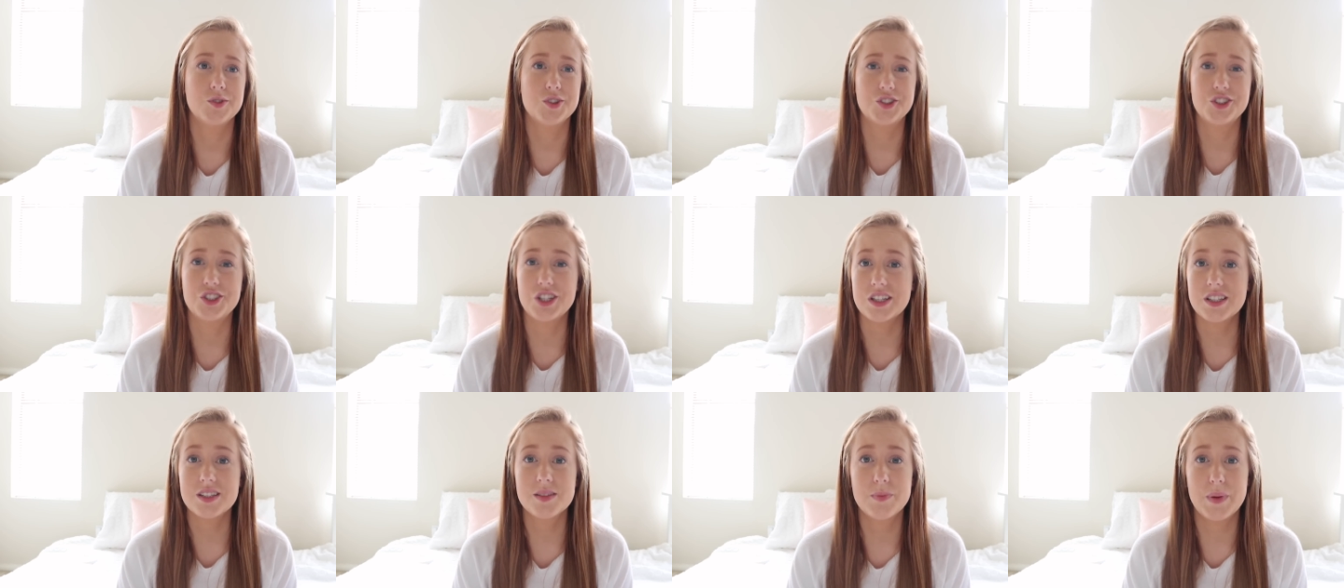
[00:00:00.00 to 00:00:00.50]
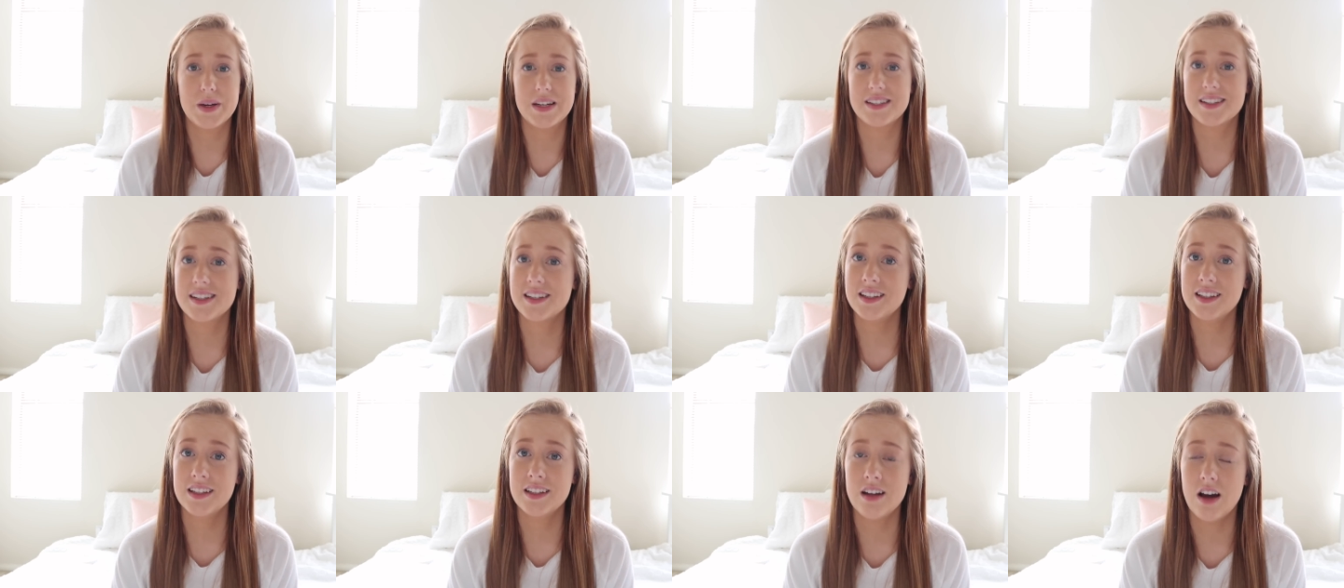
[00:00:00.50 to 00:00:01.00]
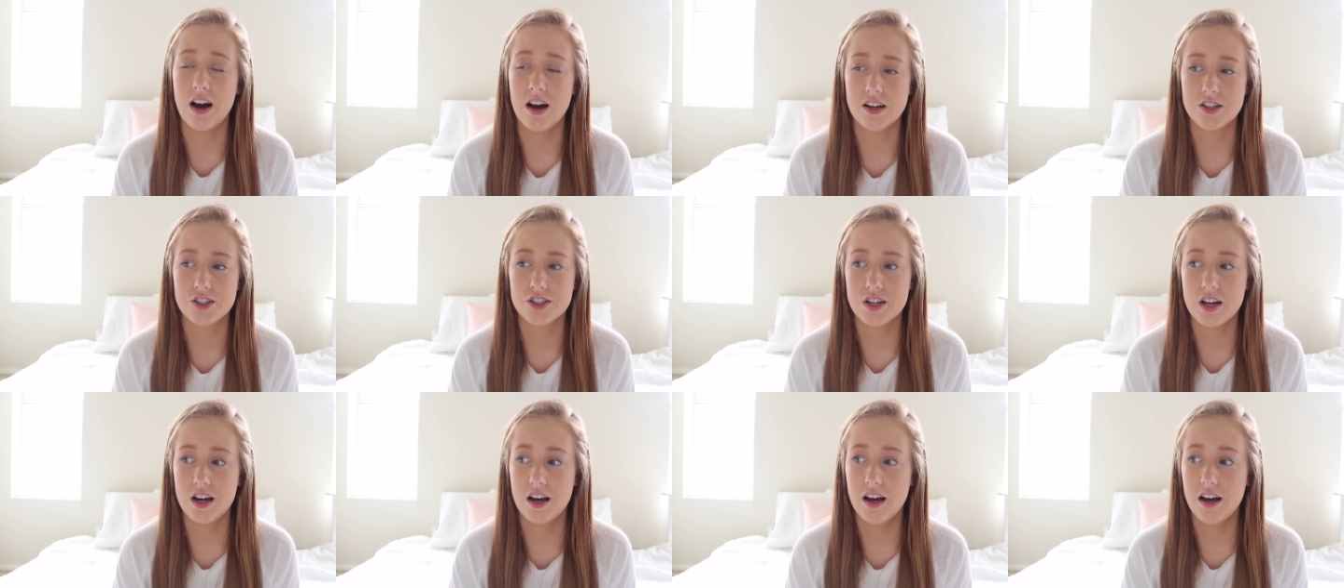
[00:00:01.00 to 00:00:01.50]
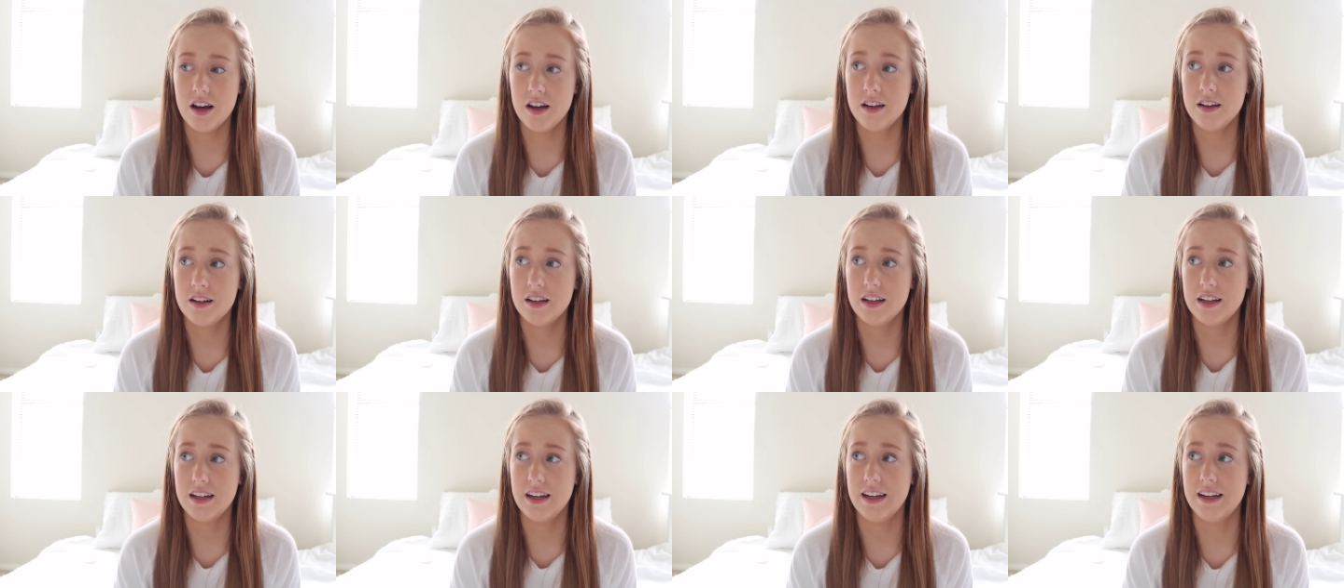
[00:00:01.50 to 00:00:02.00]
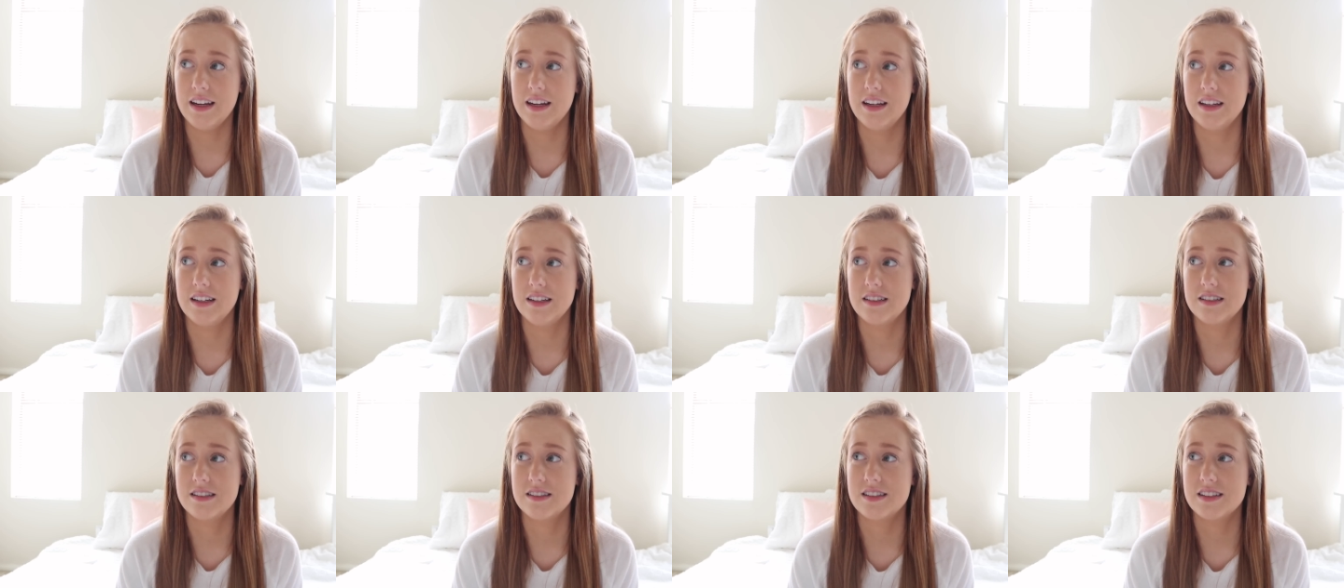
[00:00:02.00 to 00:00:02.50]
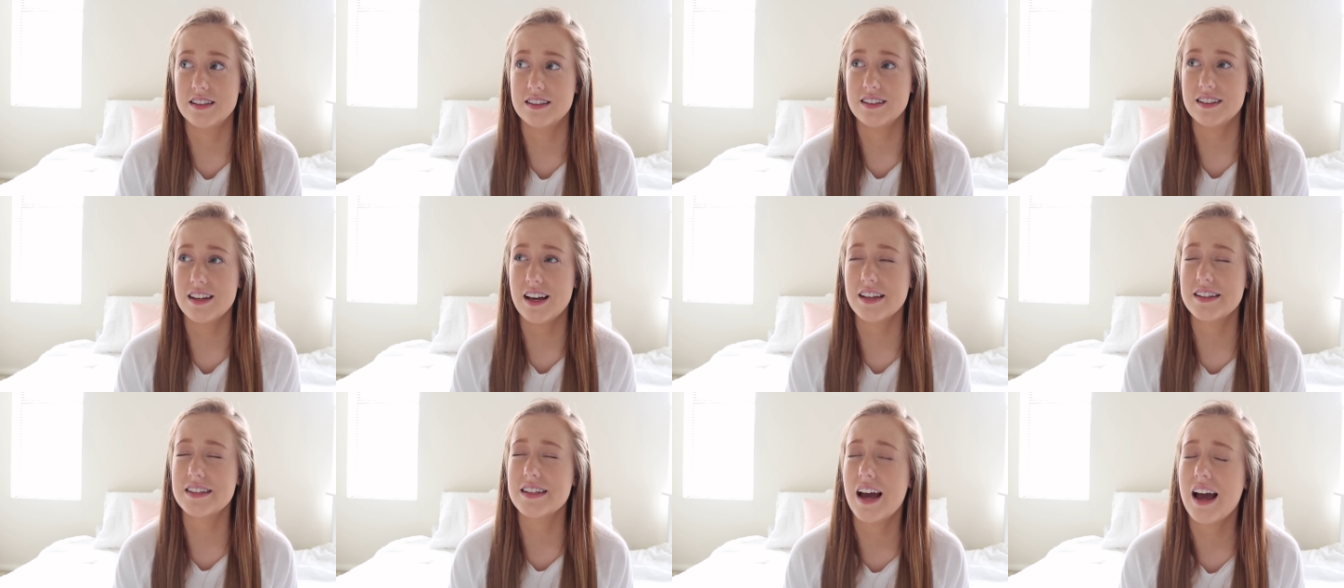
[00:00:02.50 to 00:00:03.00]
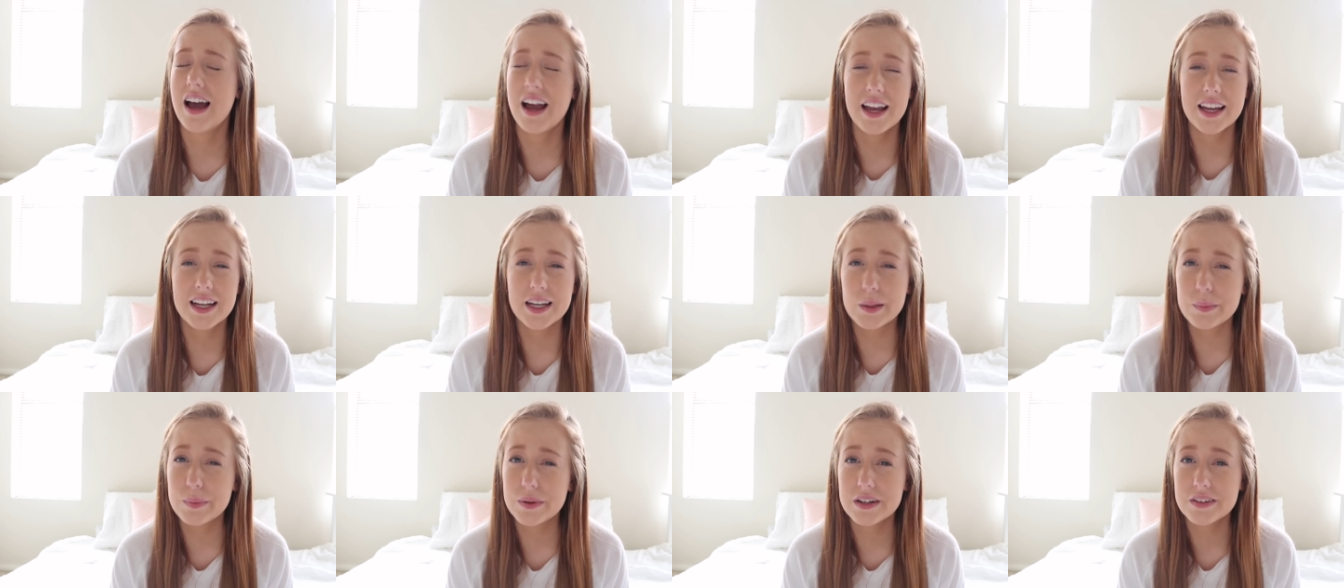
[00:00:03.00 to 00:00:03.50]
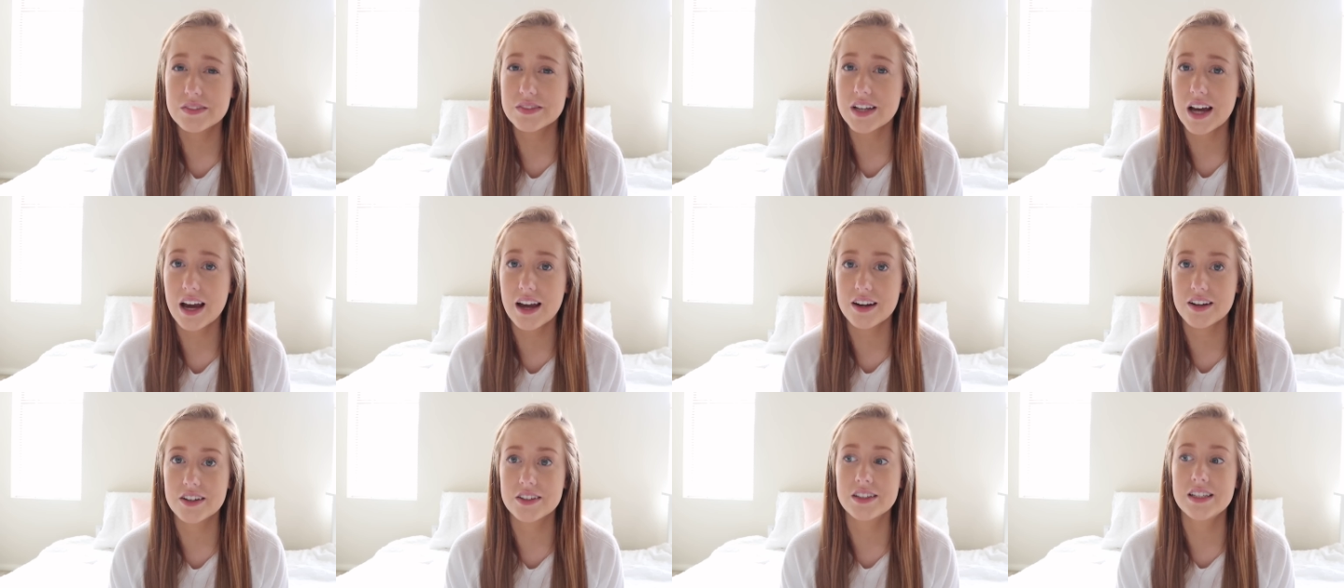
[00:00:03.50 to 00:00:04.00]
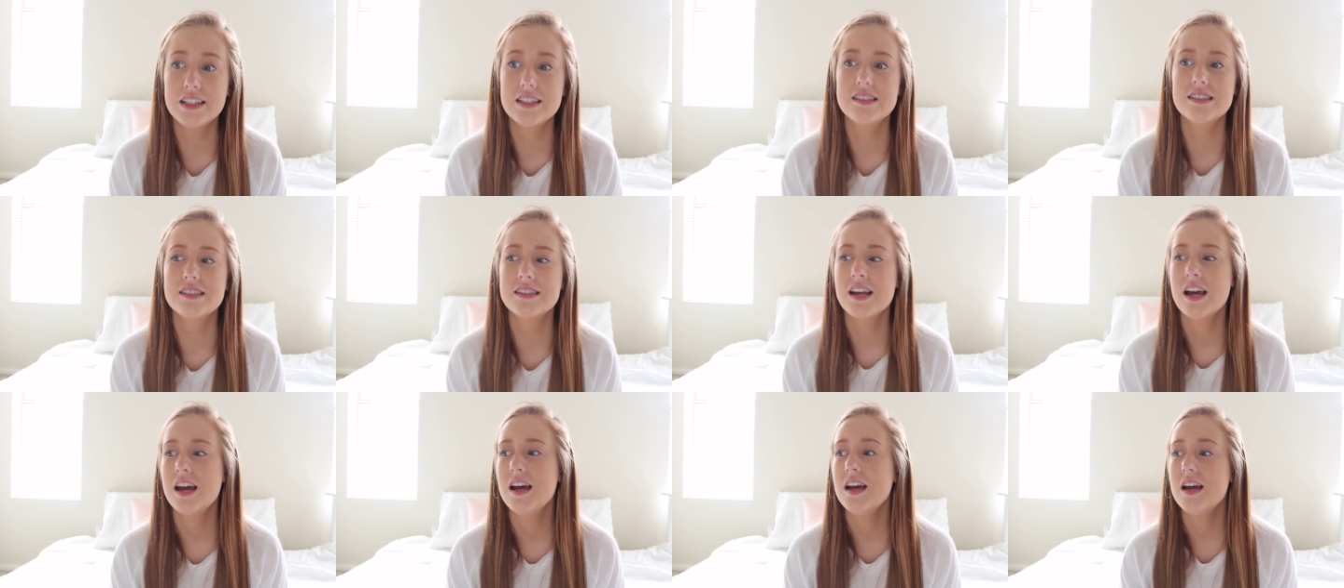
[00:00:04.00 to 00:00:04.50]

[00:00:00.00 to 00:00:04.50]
Just basically nausea and a tiny bit of tiredness.